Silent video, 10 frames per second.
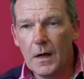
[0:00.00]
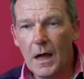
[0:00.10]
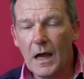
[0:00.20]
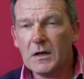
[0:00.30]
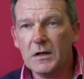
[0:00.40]

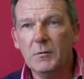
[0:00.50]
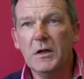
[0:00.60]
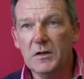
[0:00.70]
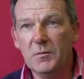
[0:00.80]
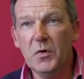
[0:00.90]
I actually
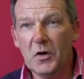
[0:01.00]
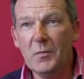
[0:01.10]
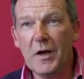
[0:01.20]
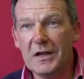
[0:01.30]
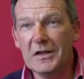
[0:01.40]
went and bought a
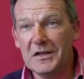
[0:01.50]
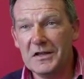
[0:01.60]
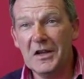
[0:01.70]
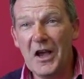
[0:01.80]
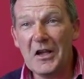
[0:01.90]
packet of
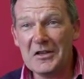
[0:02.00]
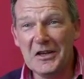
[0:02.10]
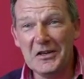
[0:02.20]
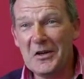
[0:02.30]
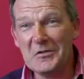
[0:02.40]
cigars,
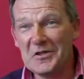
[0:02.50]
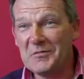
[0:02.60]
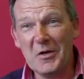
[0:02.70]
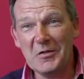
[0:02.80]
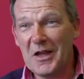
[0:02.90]
and I don't
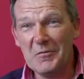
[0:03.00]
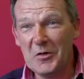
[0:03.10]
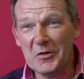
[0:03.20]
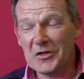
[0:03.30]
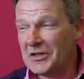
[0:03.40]
smoke that
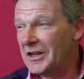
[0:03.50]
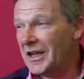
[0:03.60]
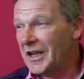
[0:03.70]
much,